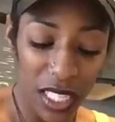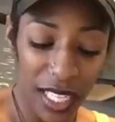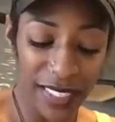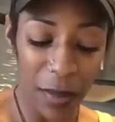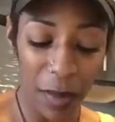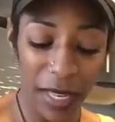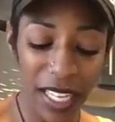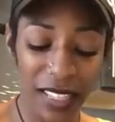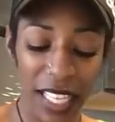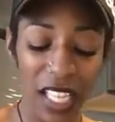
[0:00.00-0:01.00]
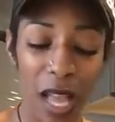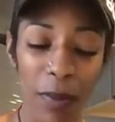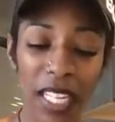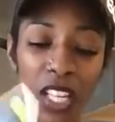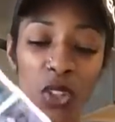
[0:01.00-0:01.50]
Because I'm getting like,
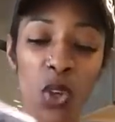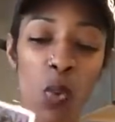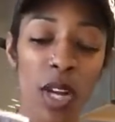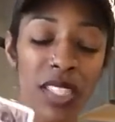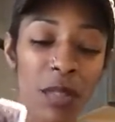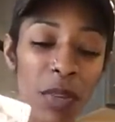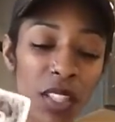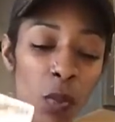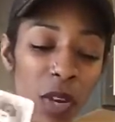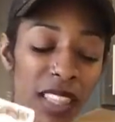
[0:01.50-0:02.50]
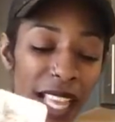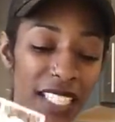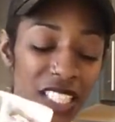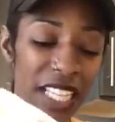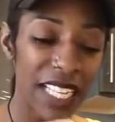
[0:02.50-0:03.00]
I'm getting you want to be the one
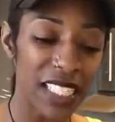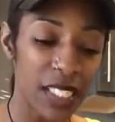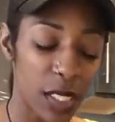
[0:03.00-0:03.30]
that chases,